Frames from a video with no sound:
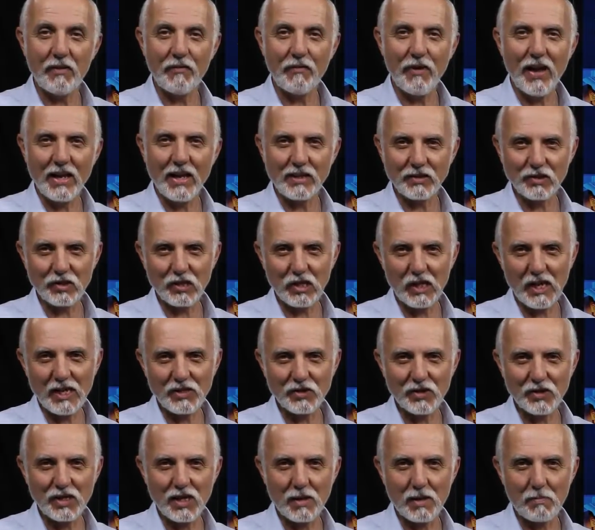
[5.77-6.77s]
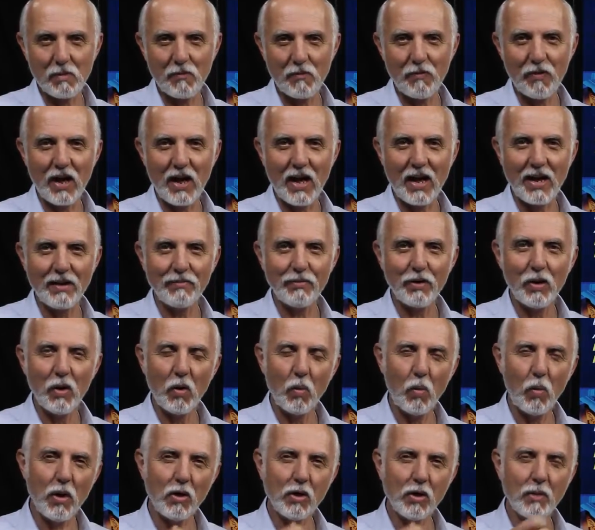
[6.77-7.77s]
Advanced Lesson number 5.
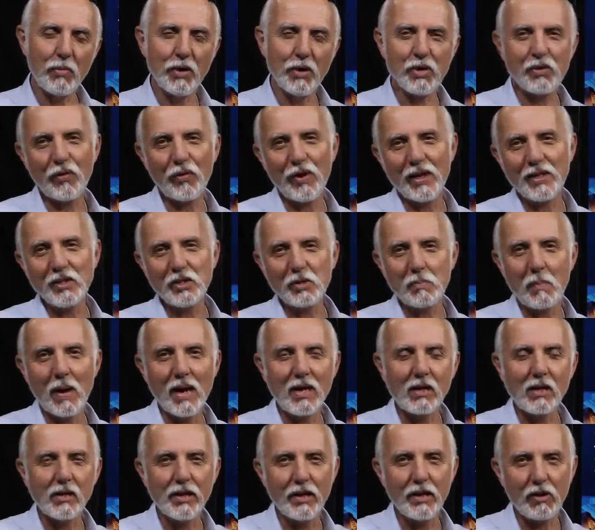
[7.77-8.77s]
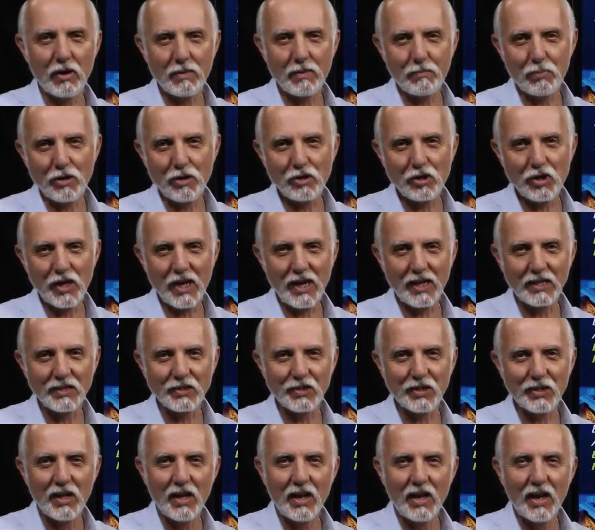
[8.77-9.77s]
Welcome, Bridge friends. Michael here at
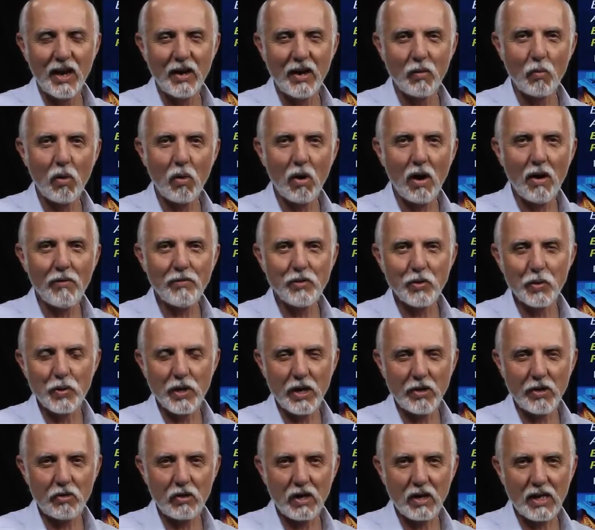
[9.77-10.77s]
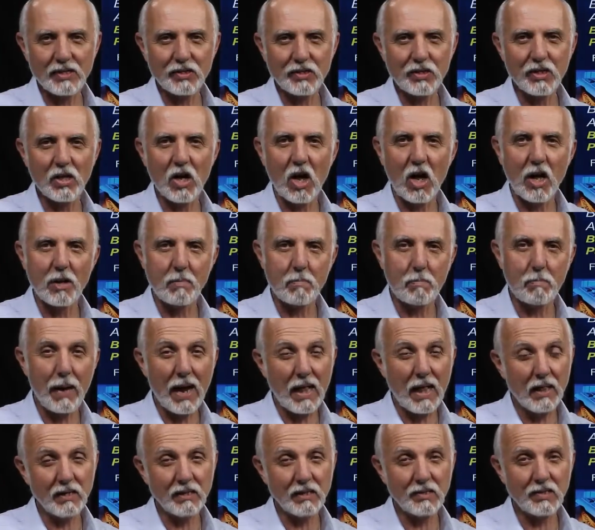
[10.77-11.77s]
BridgeHands, and we're off to another lesson on
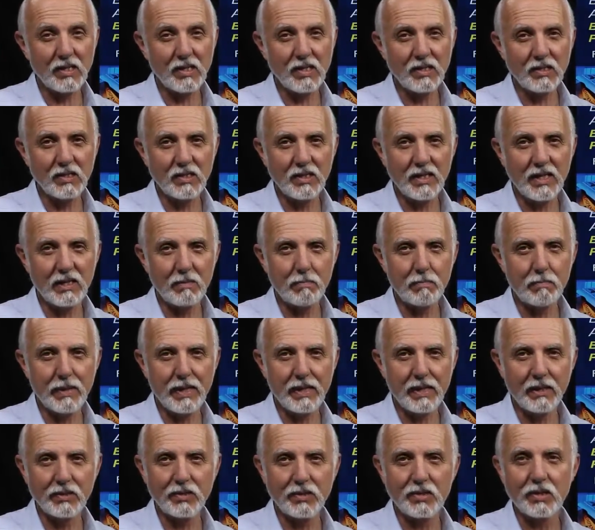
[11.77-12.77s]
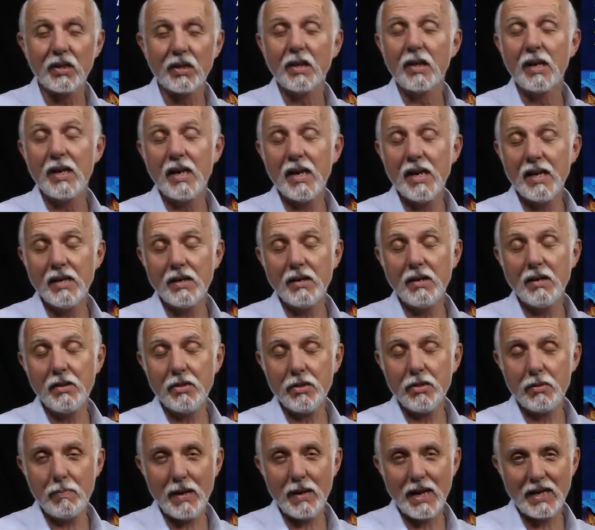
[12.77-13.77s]
balancing seat bids in
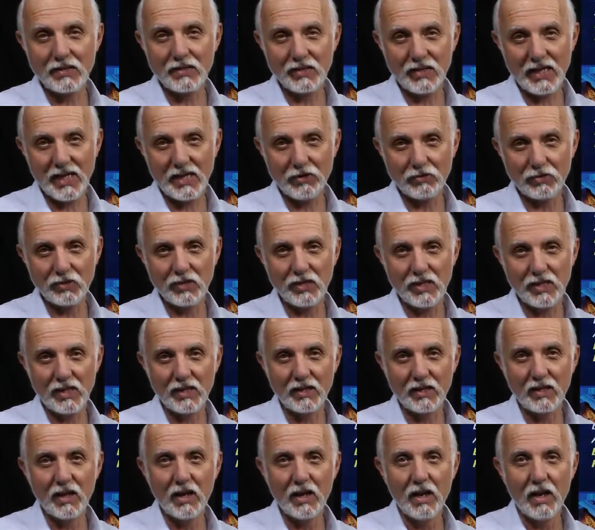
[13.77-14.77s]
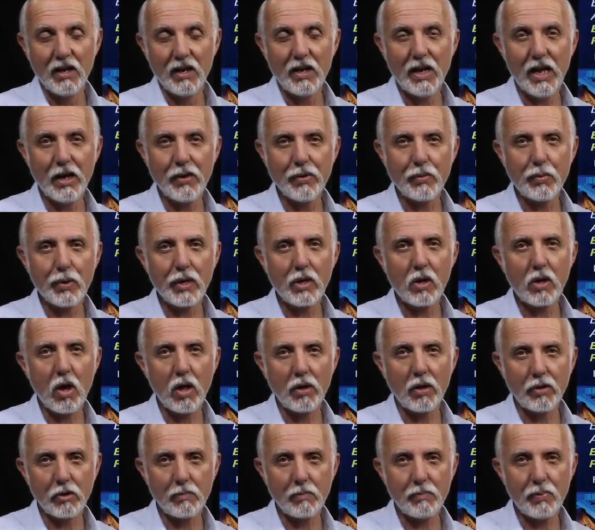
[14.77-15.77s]
the passout seat. Now, you
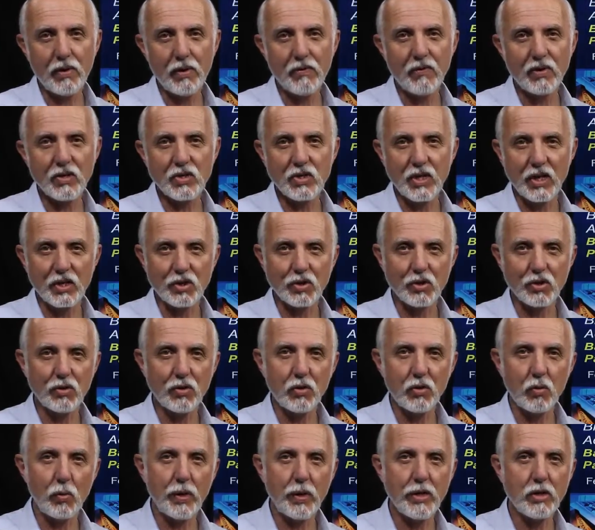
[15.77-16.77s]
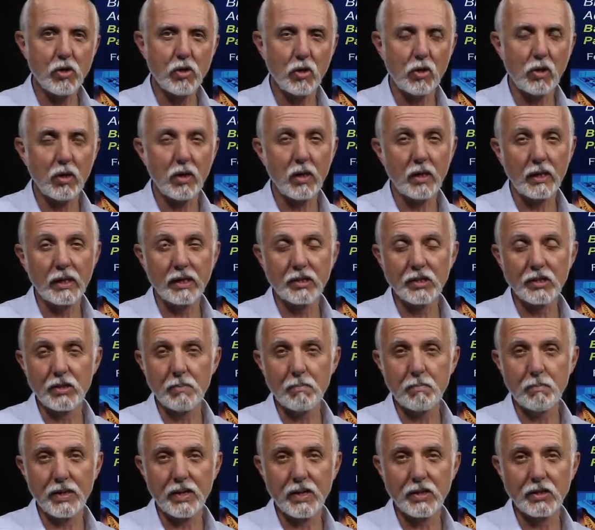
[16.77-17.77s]
recall in our previous session, we took a look at
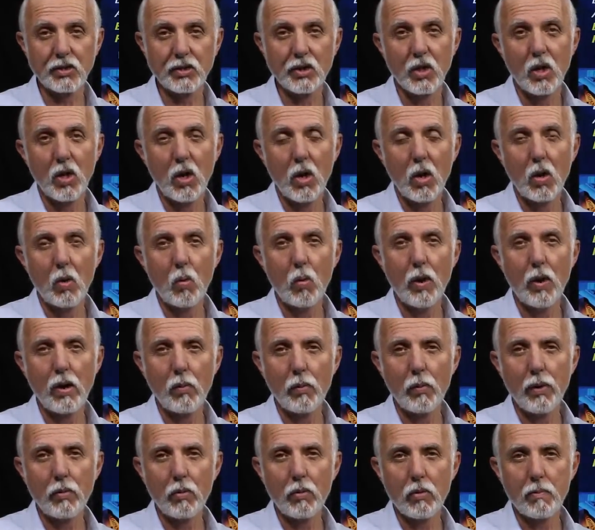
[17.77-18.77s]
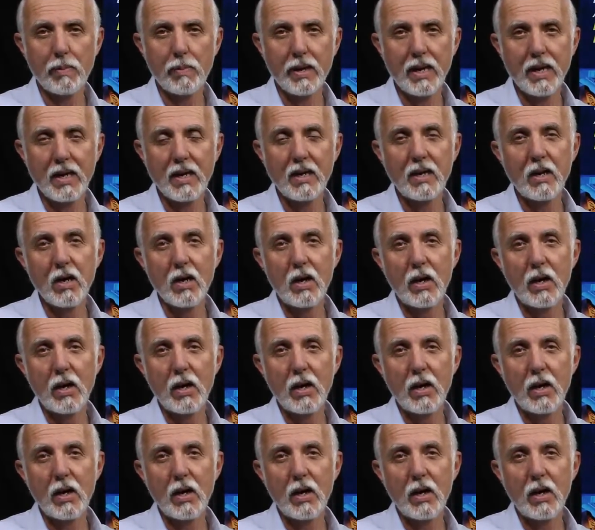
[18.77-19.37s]
some bids where we were bidding